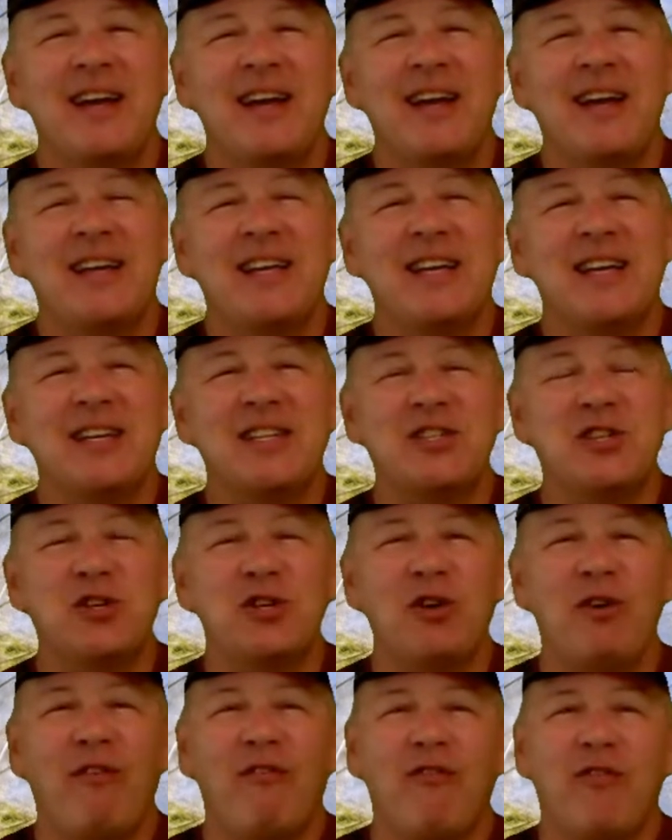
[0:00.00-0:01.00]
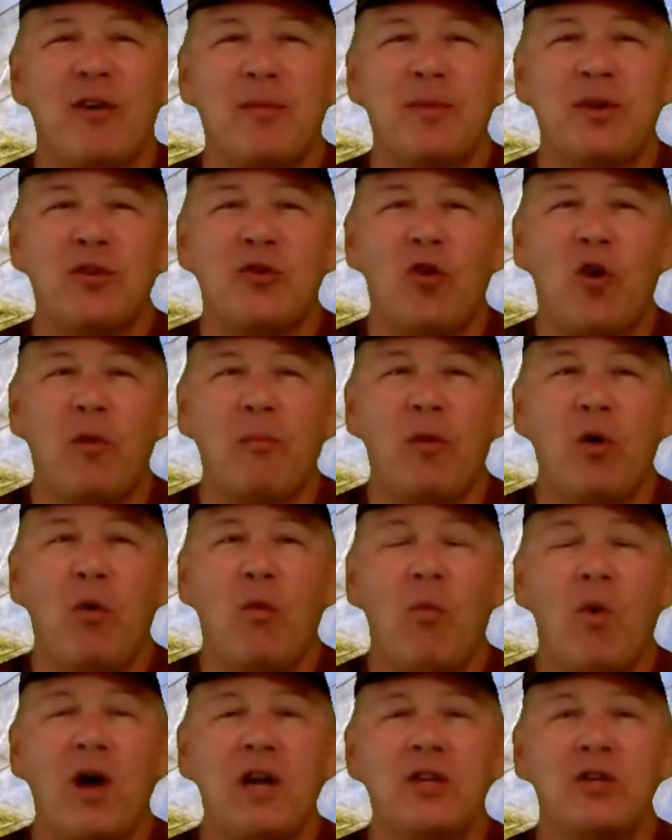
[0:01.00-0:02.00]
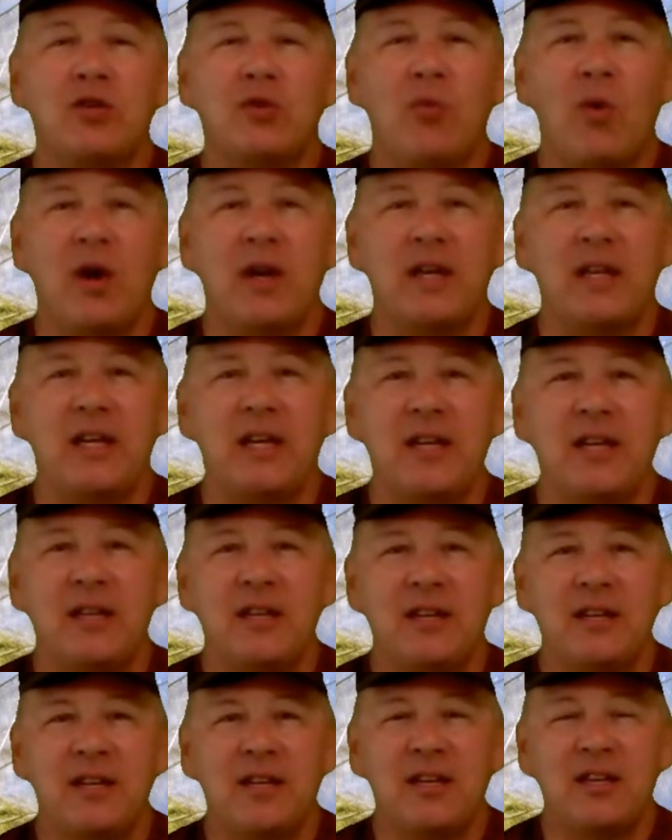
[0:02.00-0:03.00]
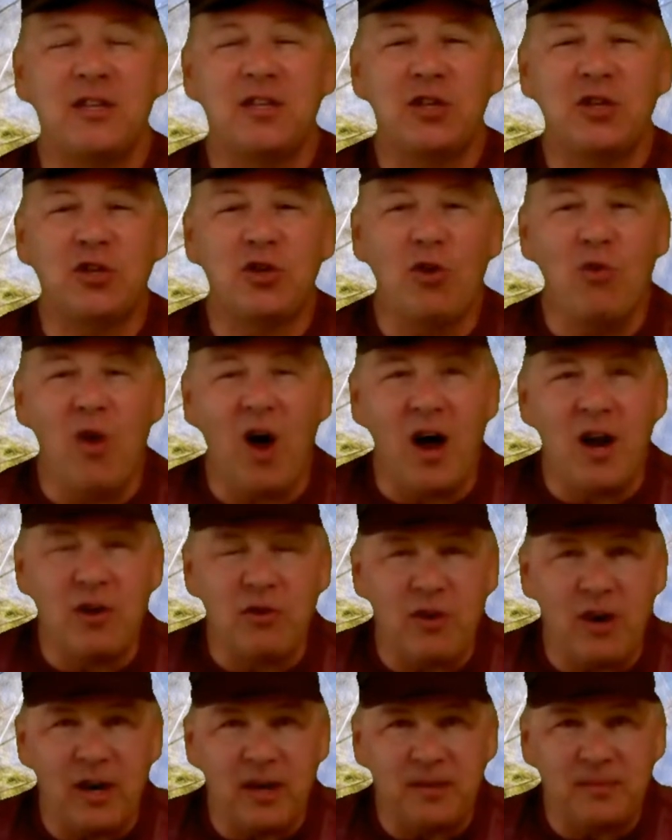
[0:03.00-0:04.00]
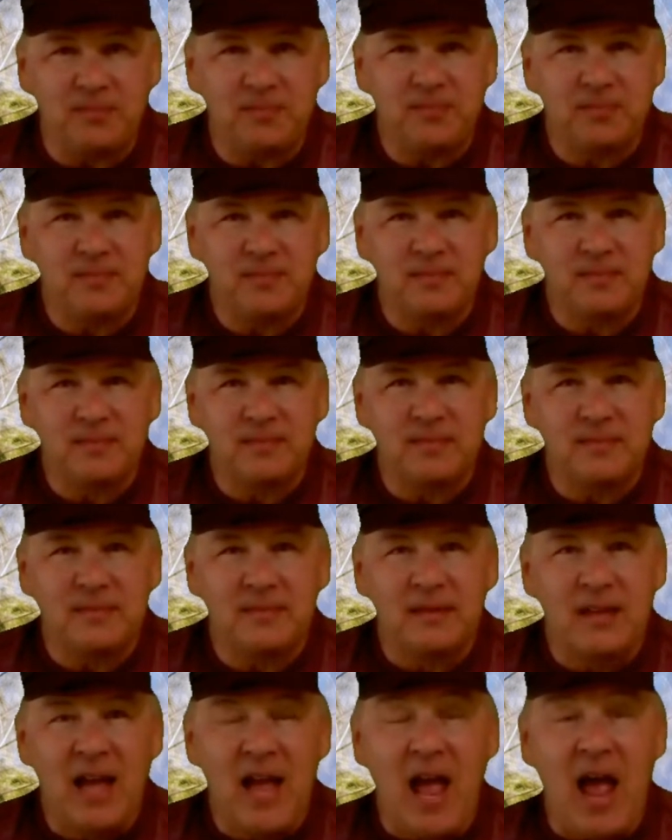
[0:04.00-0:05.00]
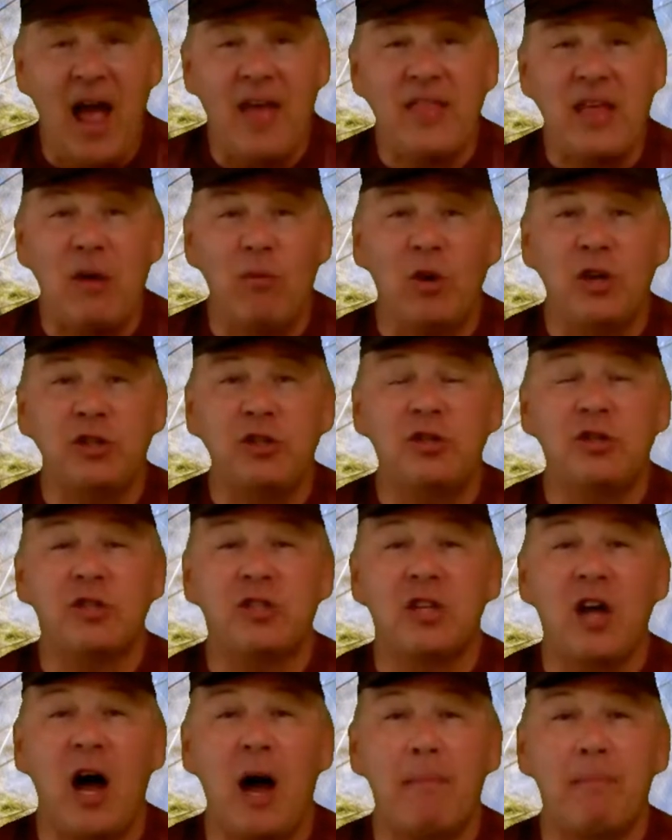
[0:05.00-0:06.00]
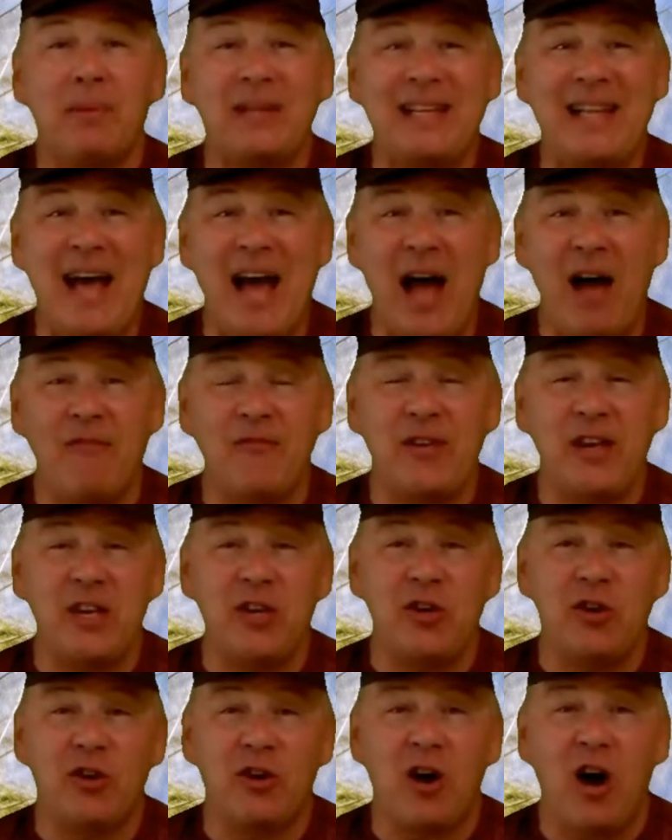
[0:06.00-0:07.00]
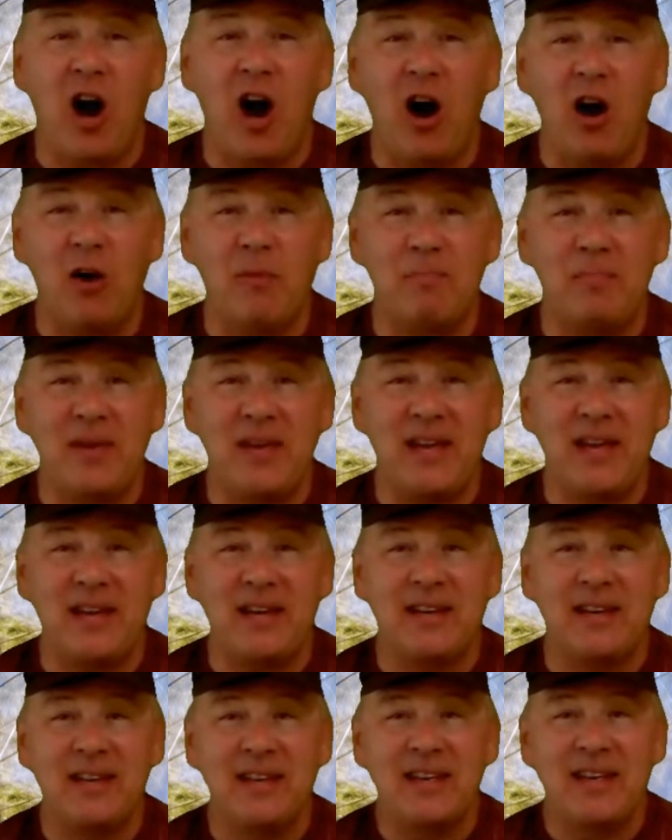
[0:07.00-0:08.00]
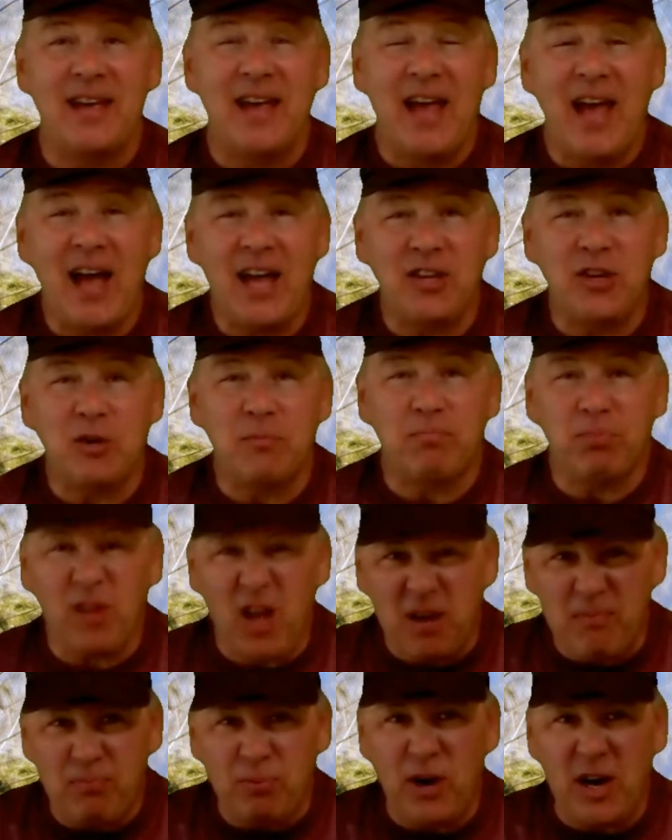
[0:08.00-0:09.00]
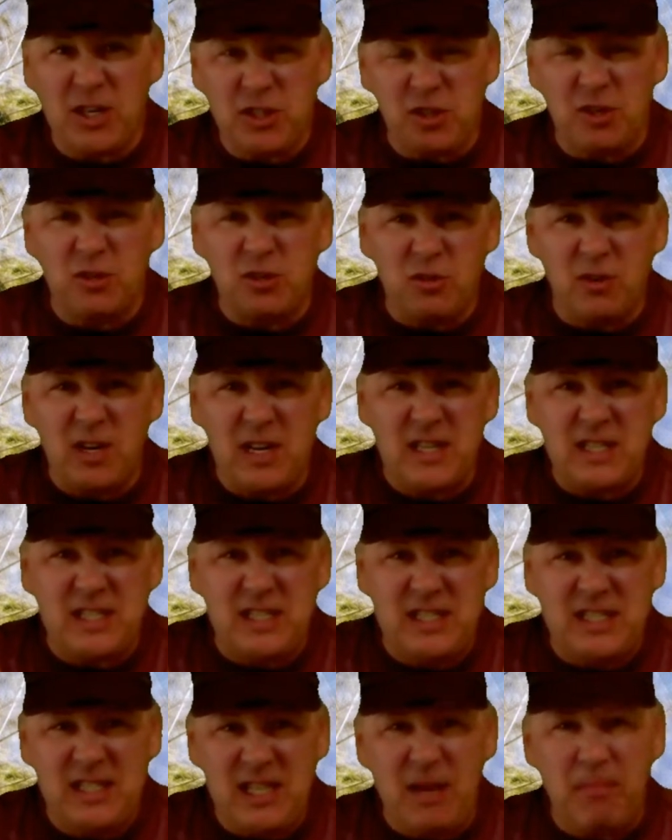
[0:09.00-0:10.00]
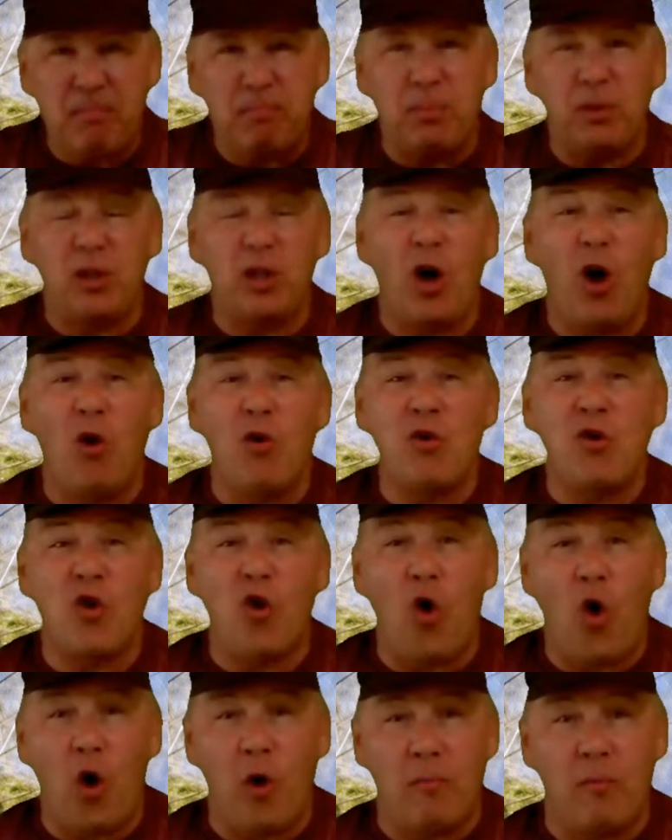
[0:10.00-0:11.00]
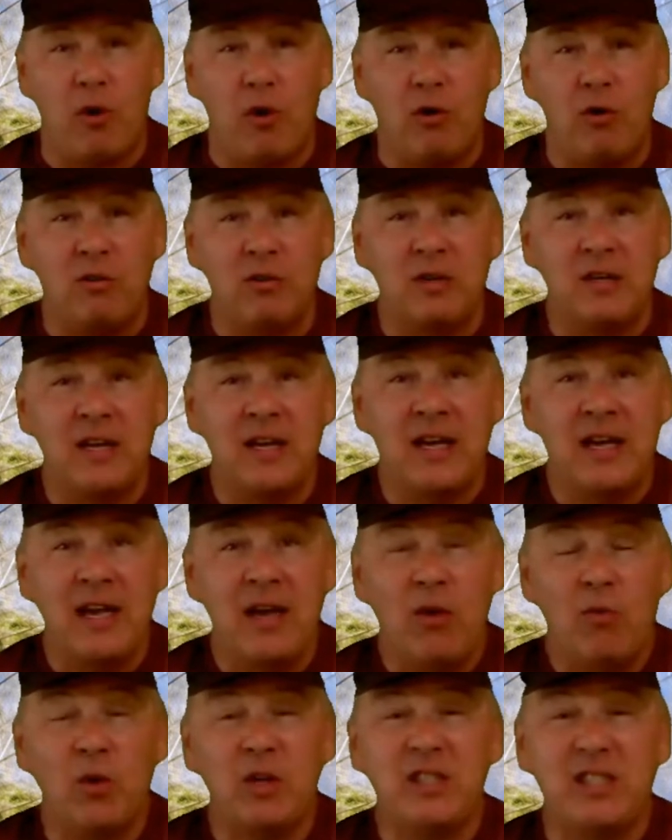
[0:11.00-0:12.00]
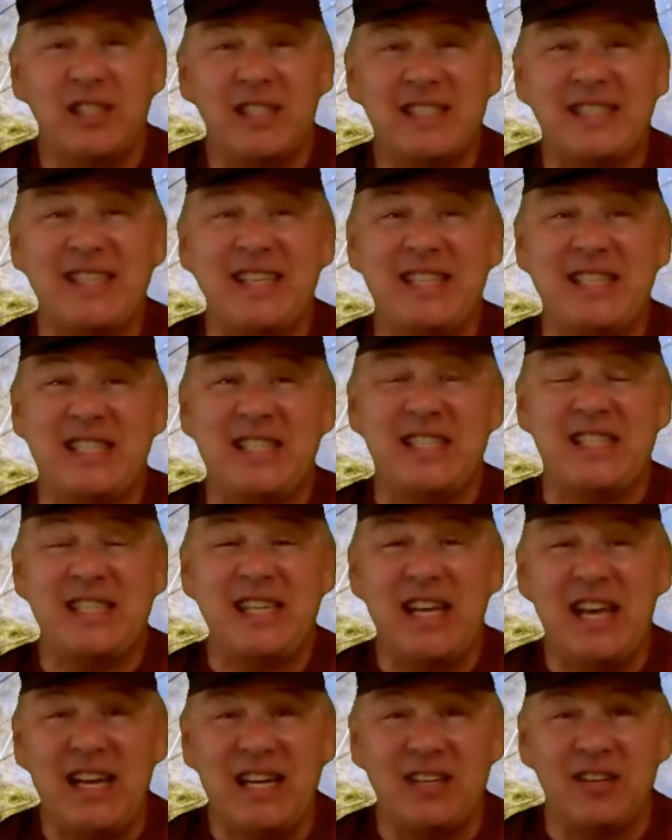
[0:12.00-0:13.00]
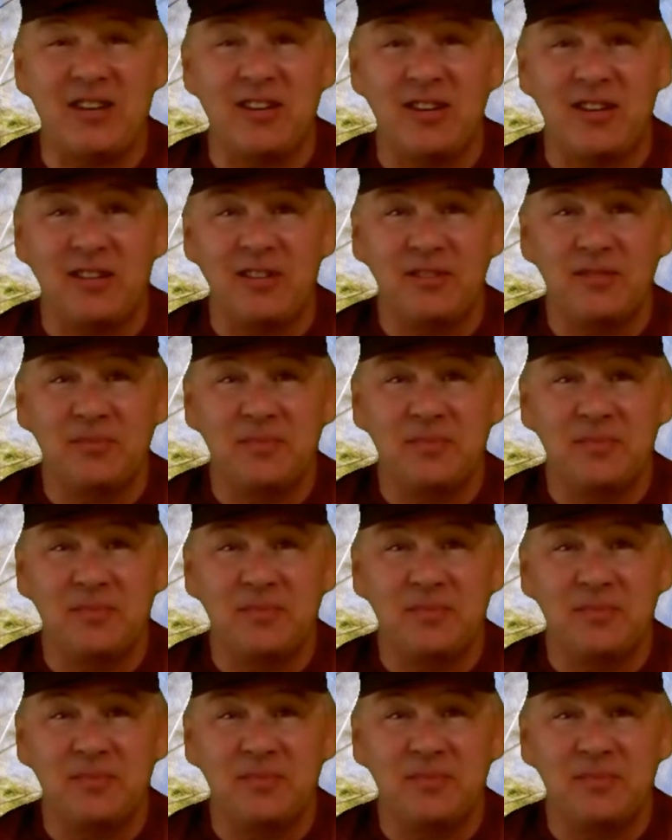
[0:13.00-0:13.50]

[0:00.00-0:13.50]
can shoot from a normal 120 to 200. And then once you stop laughing, your heartbeat and your blood pressure sort of dip below normal, which is a signal